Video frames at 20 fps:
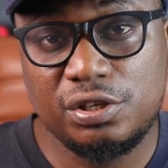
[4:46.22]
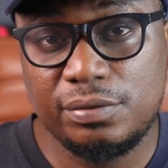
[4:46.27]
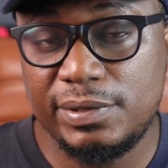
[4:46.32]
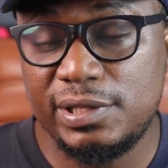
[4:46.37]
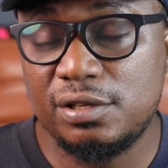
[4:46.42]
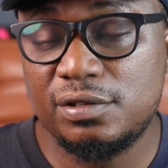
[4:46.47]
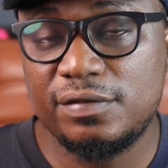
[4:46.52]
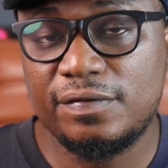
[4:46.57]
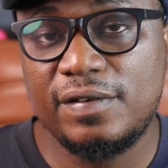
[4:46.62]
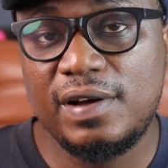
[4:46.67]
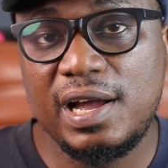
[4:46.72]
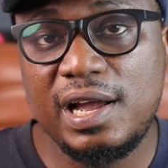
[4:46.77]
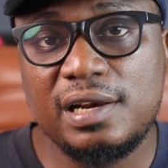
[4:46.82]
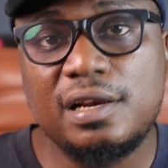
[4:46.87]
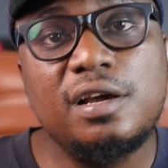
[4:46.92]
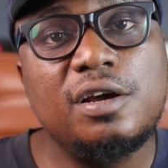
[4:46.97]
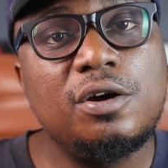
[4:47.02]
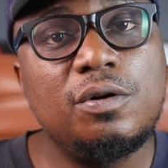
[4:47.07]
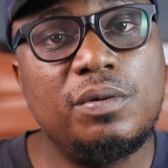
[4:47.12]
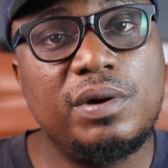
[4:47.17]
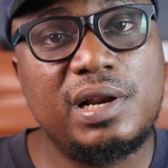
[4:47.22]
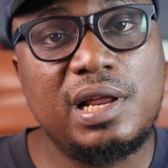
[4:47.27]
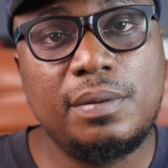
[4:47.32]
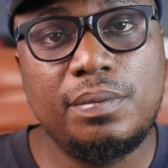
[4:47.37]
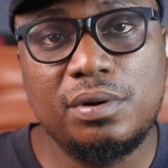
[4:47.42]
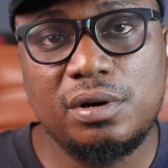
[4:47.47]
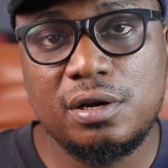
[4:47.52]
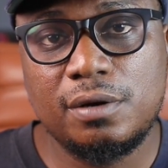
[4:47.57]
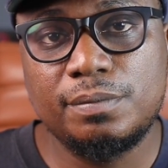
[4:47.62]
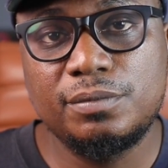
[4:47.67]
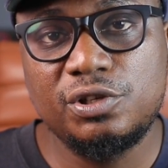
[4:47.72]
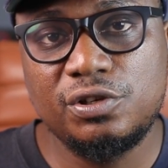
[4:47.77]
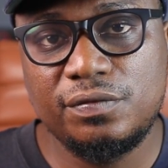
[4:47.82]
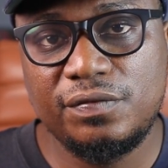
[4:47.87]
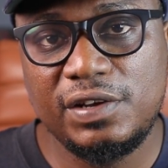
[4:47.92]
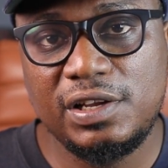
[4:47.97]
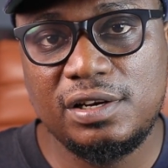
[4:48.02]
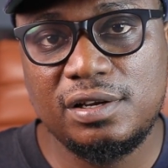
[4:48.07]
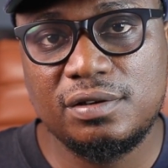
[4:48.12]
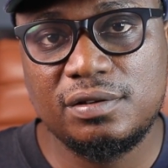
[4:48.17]
to be notified when I put up new
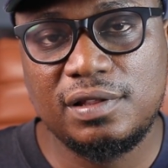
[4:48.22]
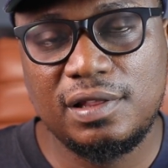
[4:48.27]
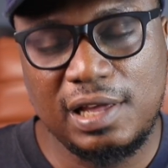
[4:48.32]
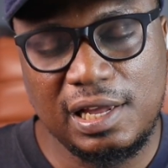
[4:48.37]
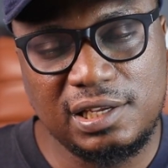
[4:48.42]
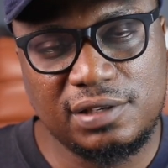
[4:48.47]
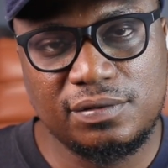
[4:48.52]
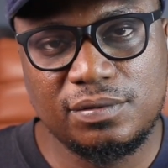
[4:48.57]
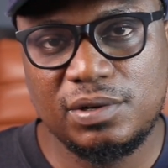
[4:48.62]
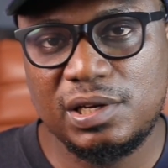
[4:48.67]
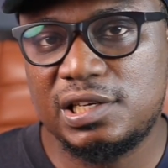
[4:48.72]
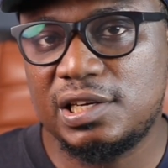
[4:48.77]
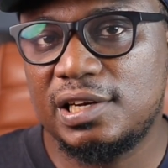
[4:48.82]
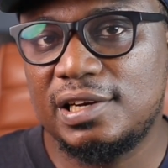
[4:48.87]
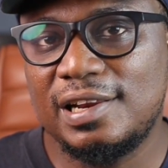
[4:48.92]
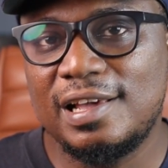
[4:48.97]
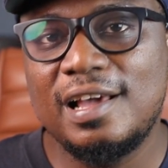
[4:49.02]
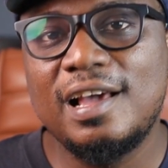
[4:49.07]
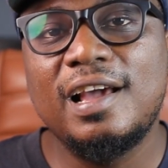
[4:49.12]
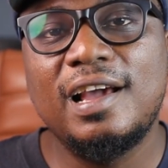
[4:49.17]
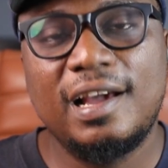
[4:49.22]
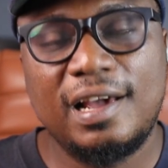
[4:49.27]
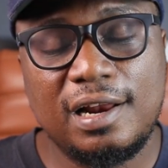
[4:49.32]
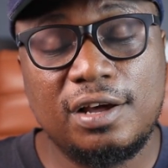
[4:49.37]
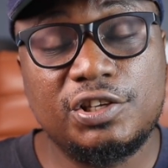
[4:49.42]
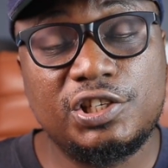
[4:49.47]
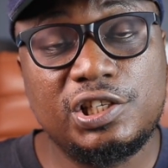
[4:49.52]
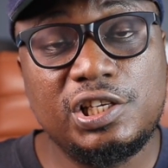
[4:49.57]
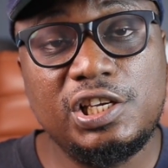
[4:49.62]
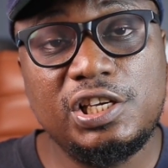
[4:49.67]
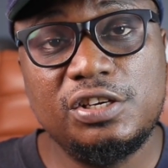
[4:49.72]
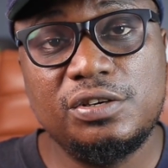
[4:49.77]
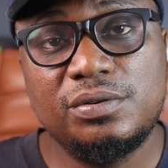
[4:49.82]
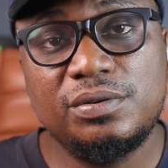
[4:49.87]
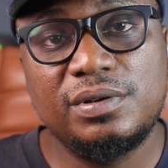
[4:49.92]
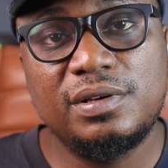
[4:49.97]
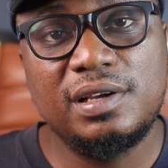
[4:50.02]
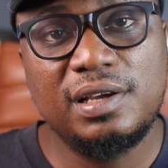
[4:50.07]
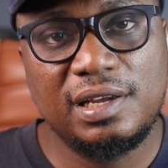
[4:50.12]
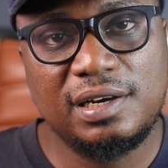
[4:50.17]
video. Thanks for watching, and I'll see
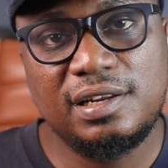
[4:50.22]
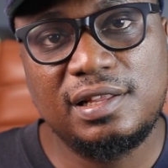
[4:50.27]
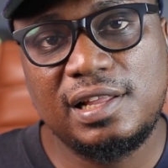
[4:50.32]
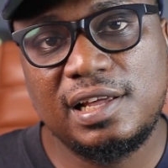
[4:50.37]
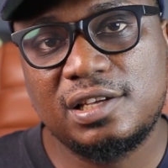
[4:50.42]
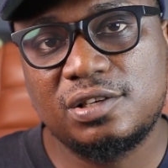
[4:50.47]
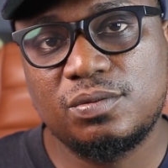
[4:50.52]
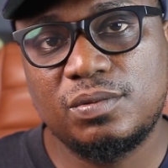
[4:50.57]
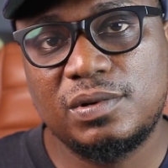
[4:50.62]
you in the next